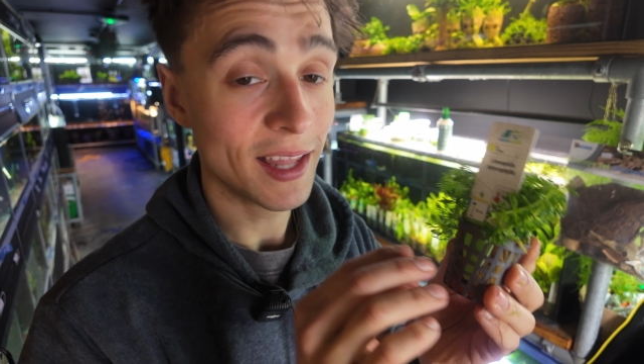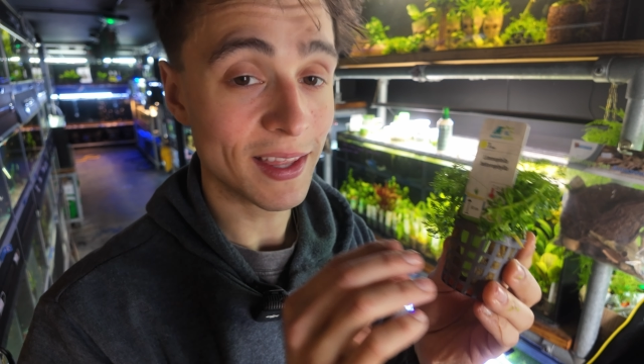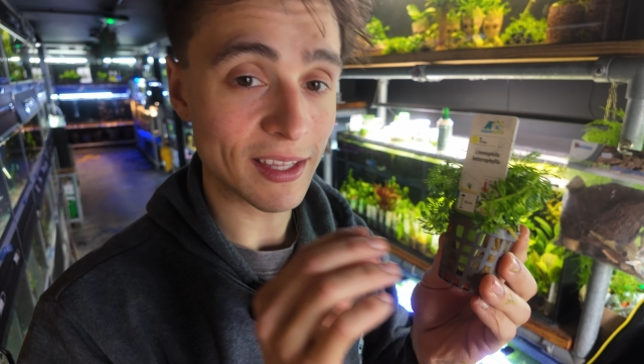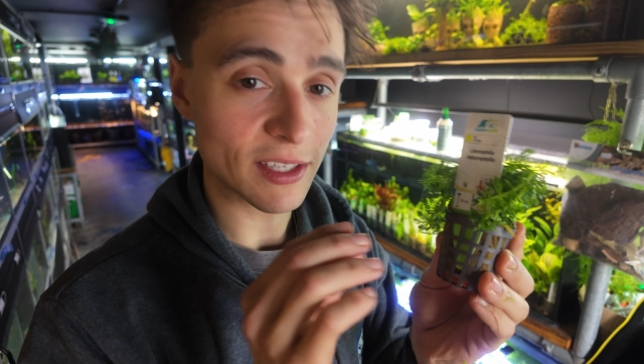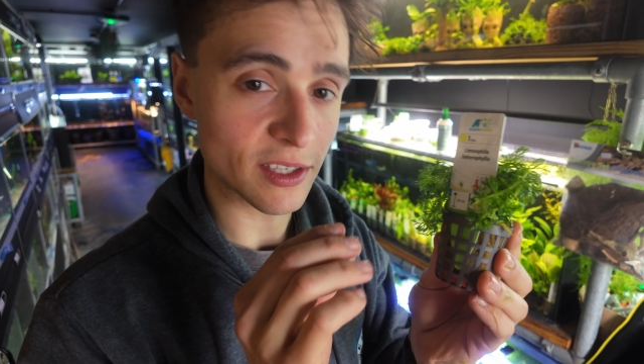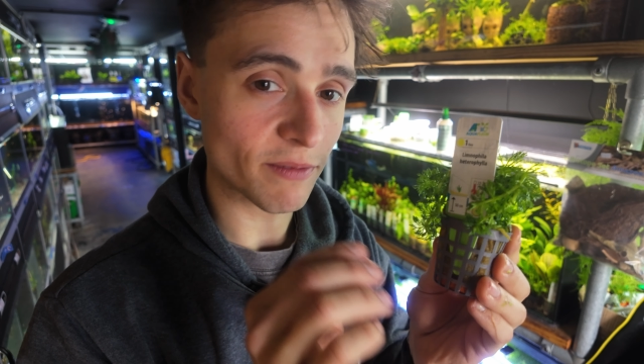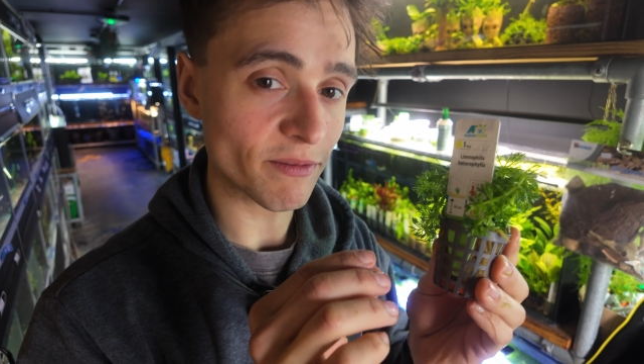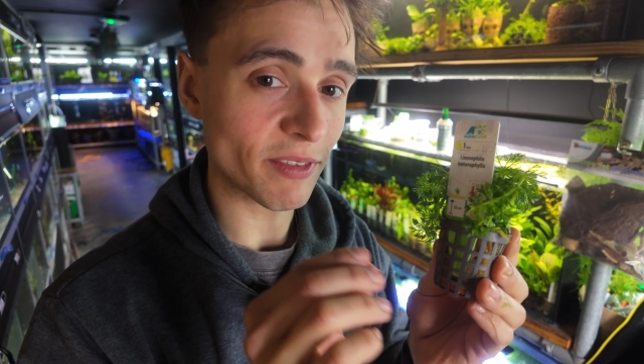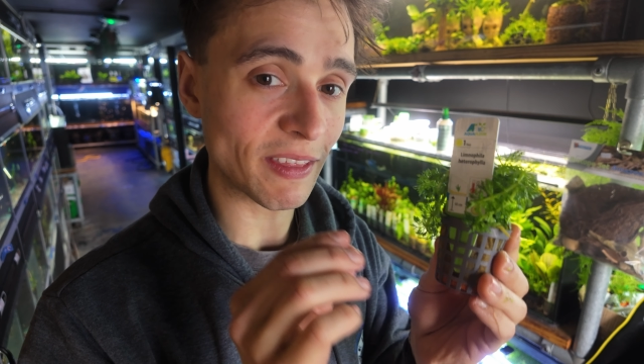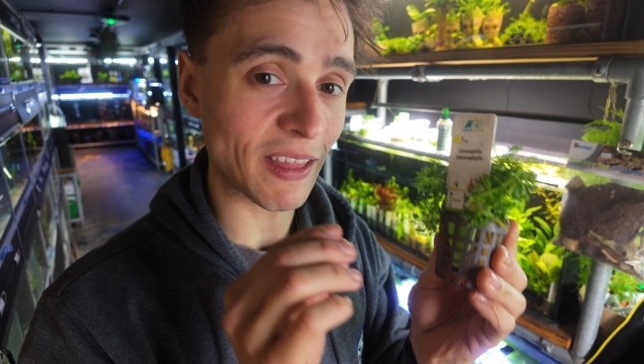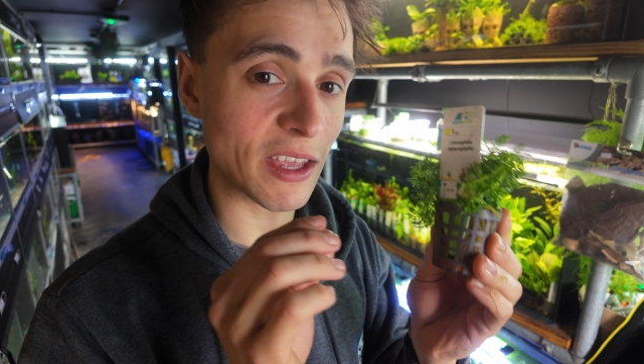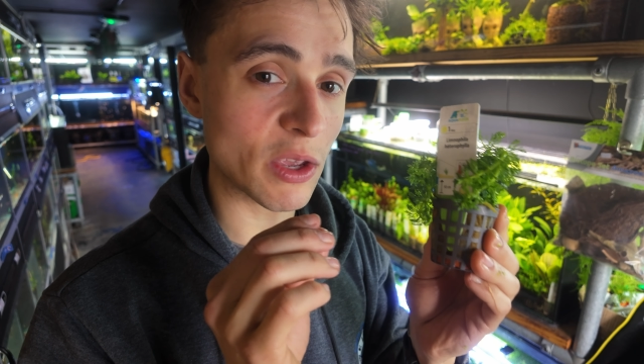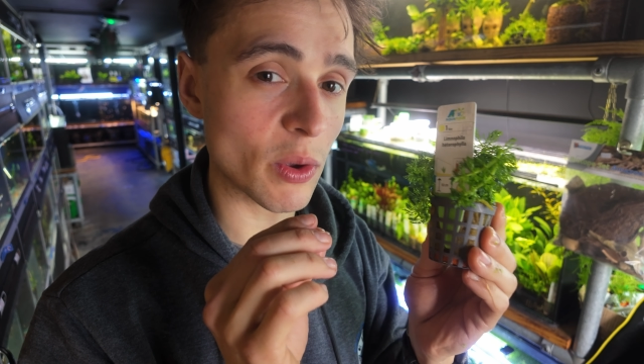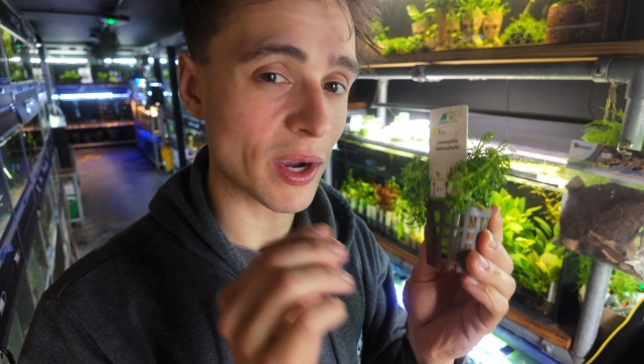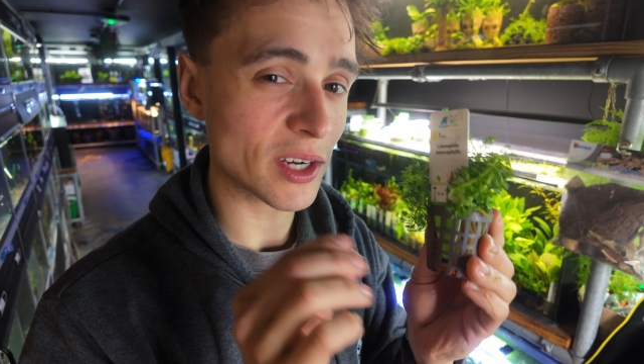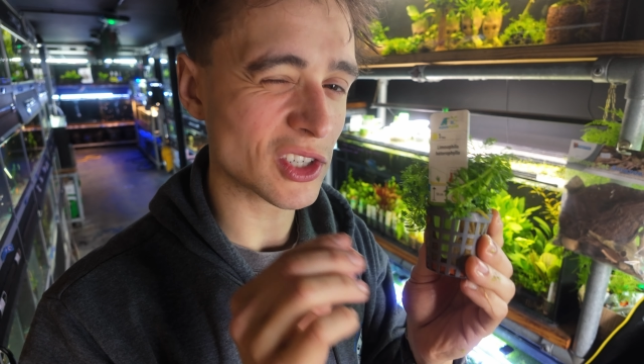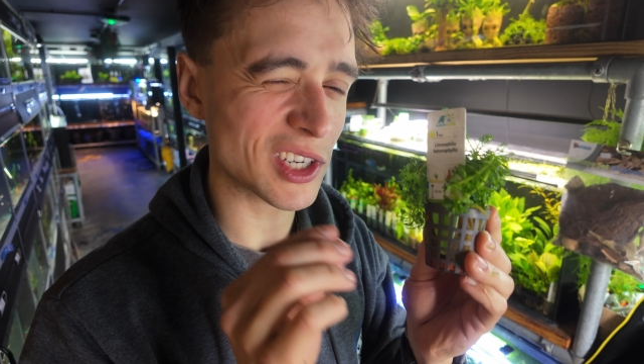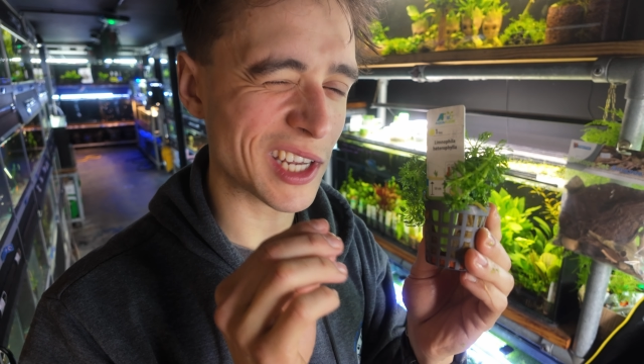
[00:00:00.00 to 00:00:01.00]
it's something that you
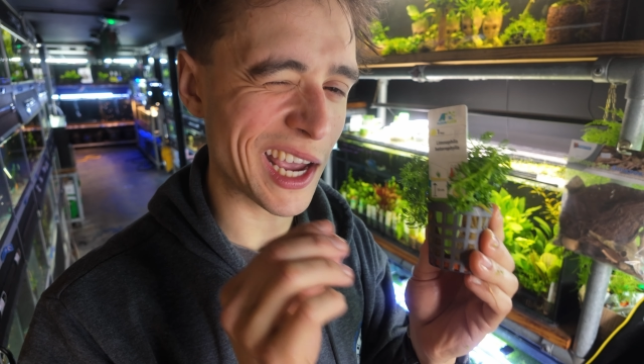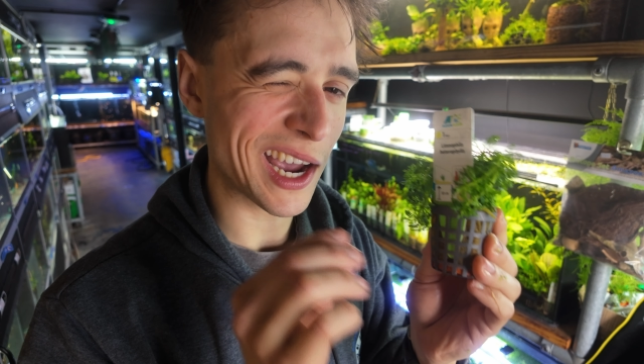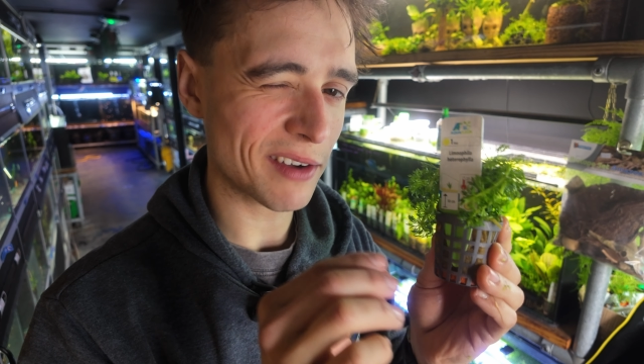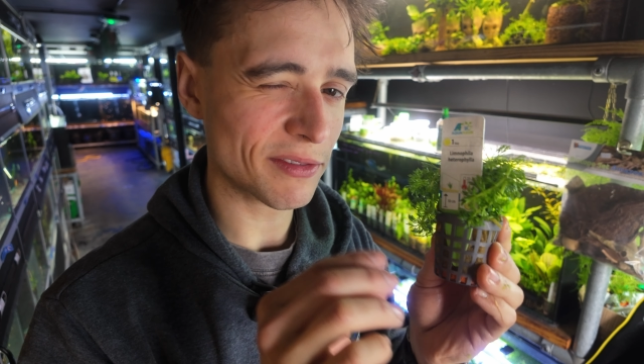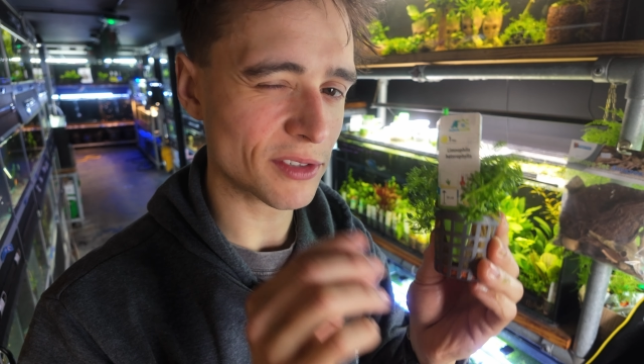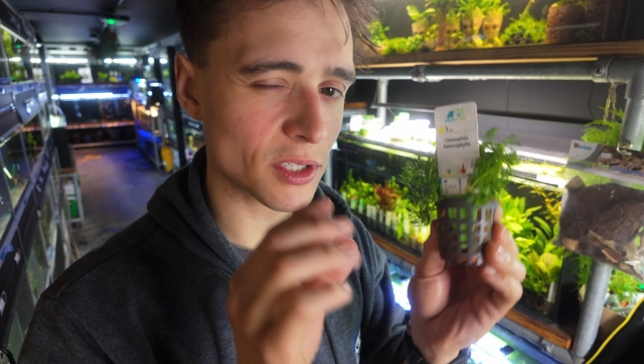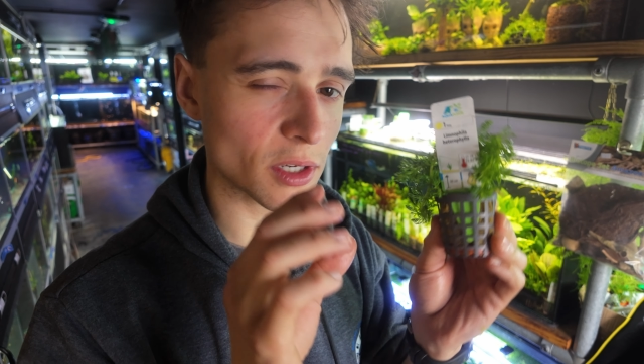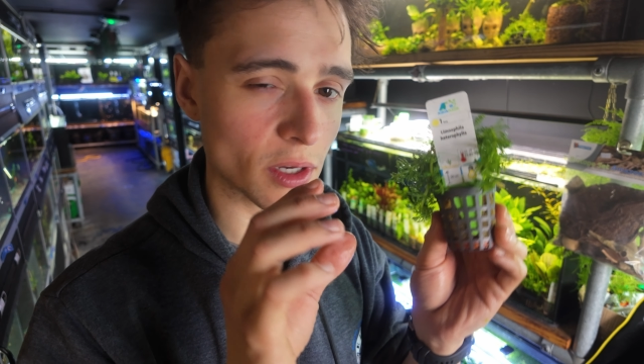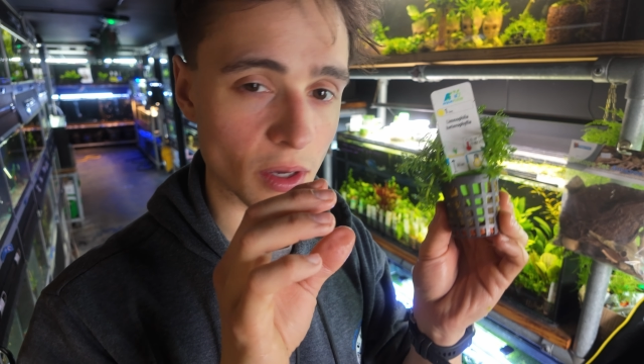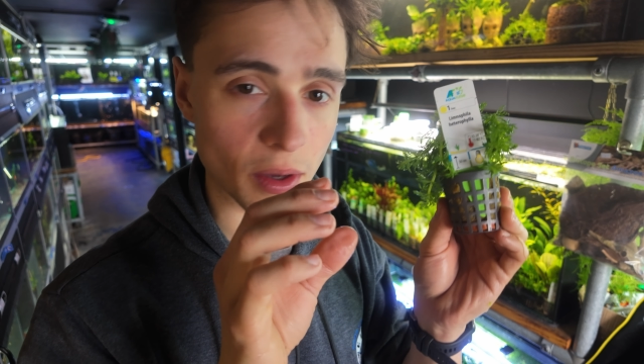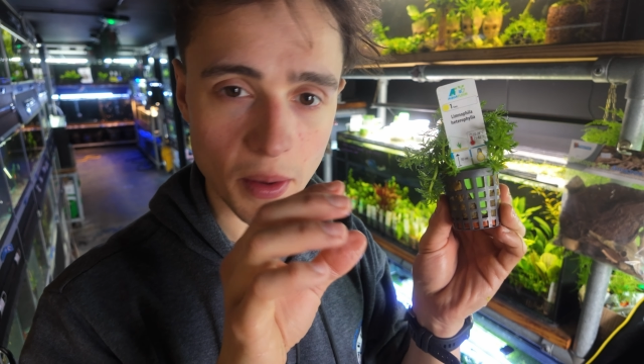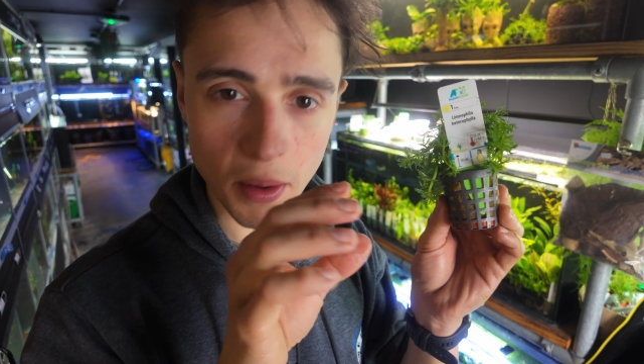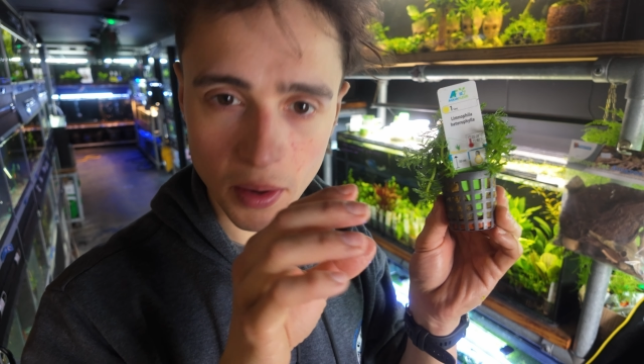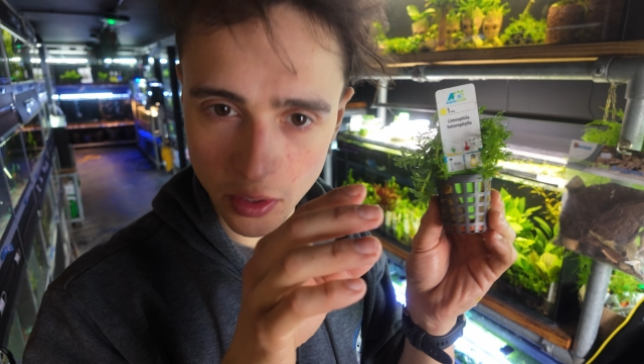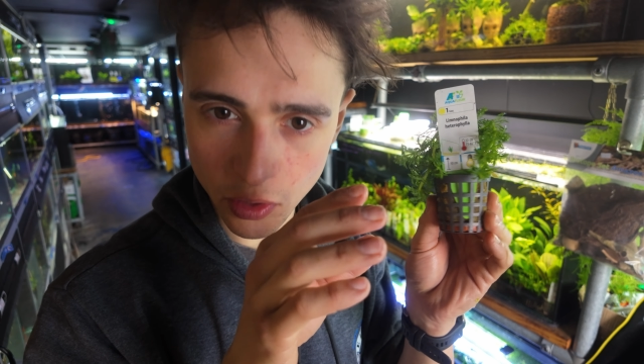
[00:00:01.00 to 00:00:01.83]
actually have to